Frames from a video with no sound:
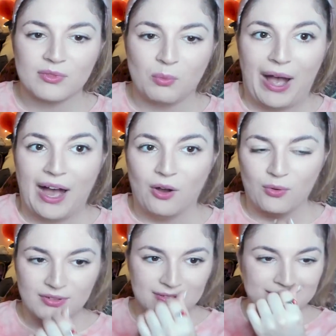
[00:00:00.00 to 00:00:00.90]

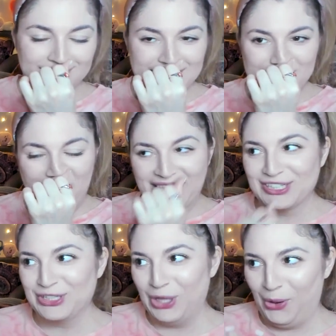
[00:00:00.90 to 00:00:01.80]
Wow. This man
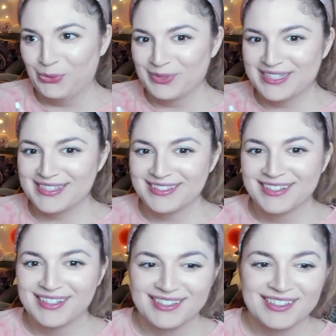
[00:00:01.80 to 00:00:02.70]
glows.
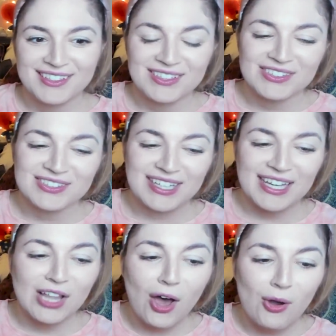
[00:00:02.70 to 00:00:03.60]
He
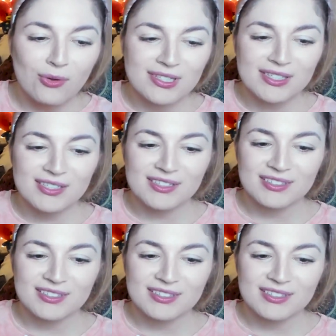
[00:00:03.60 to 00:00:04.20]
glows!